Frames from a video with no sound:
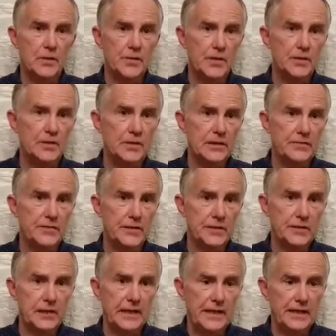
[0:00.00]
On those living
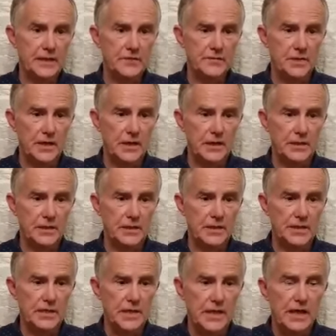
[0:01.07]
in the land of
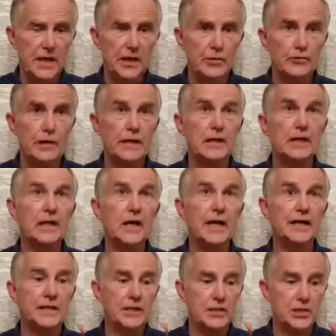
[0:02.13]
darkness, a great
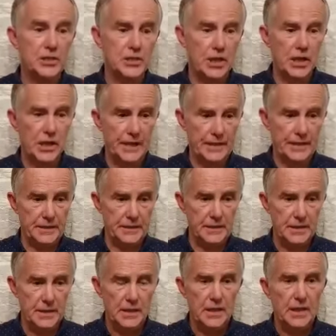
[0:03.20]
light has shined.
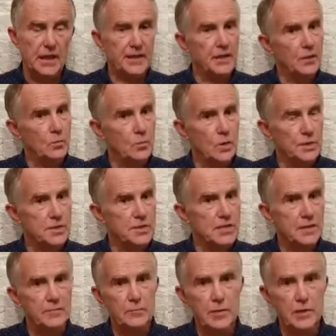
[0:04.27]
I don't want
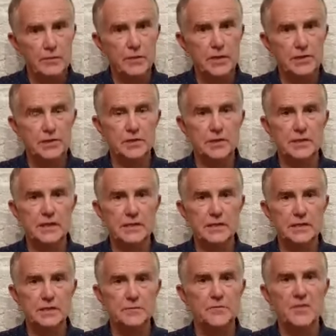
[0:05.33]
some mirage in the
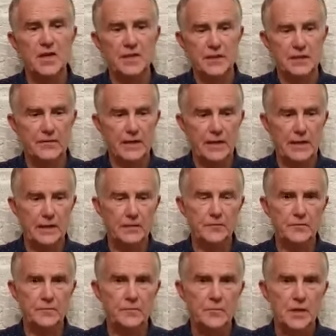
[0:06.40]
desert. I never
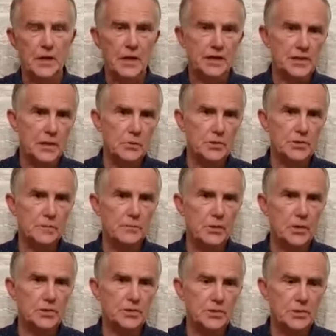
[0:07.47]
have. I don't want a
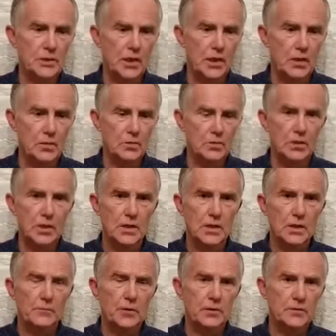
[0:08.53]
pot of the gold
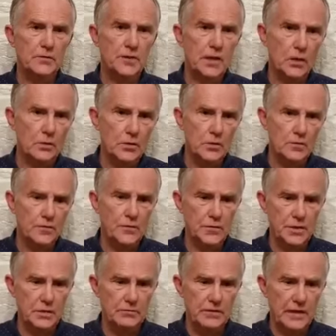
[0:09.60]
pot of gold at the
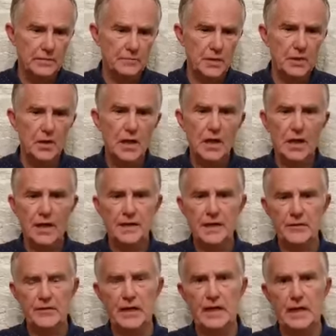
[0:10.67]
foot of the rainbow. I
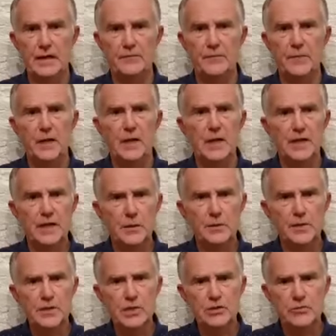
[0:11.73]
never have. I don't
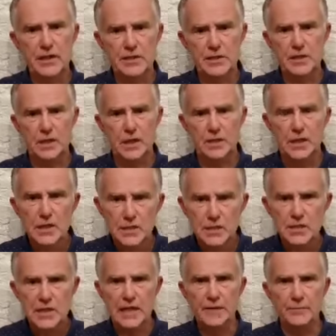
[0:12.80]
want a scratch card
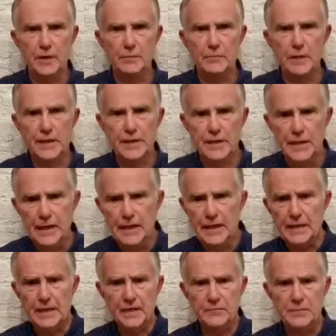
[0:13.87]
to take my money
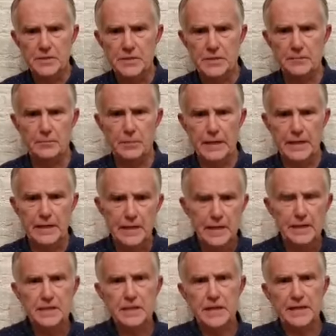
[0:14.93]
and give me some back
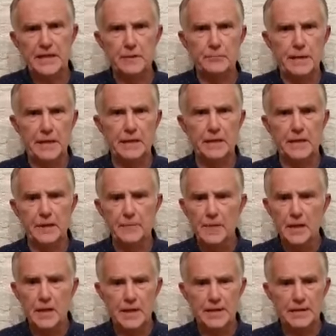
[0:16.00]
and take it back
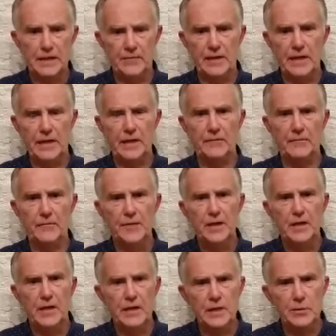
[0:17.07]
again. I never have.
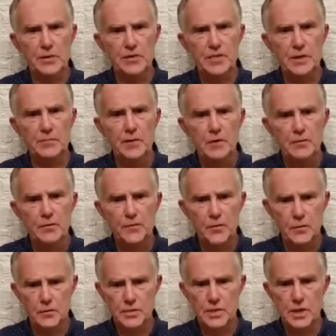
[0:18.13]
I don't want some
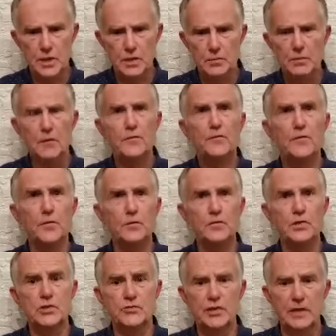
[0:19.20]
false hope,
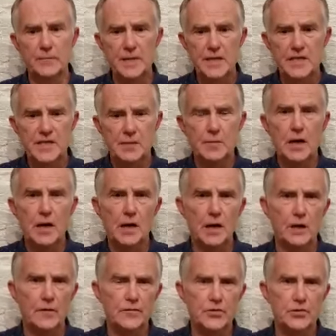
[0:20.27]
false dream, some
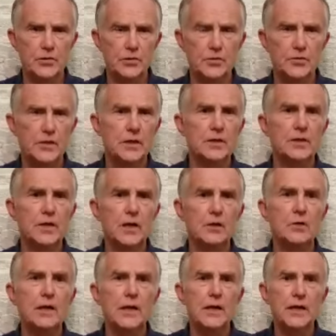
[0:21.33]
half truth,
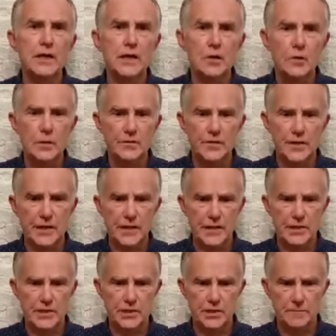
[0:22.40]
no
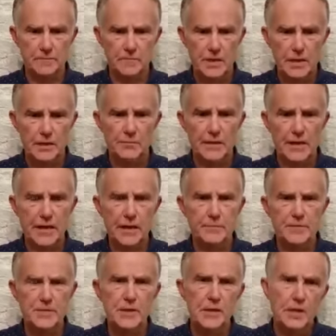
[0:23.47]
equivocation.
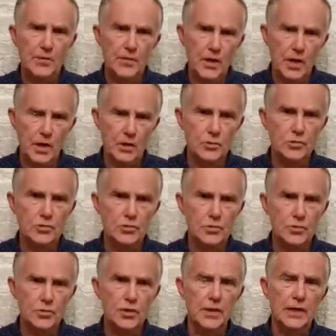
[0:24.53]
Perhaps the whole
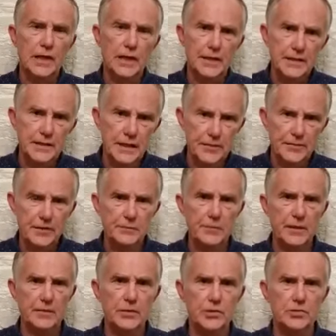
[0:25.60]
truth and nothing
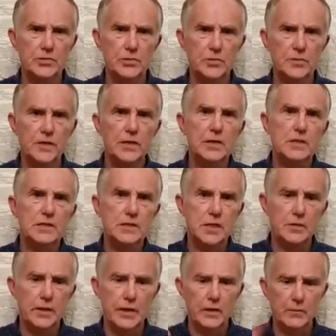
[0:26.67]
but the truth.
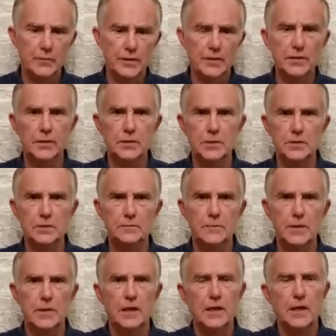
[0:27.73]
So help me God.
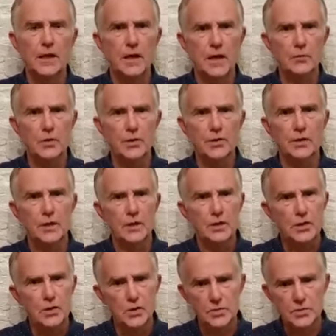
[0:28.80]
I want
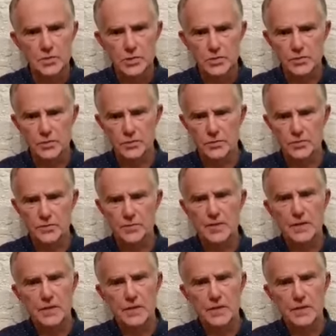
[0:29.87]
God's truth.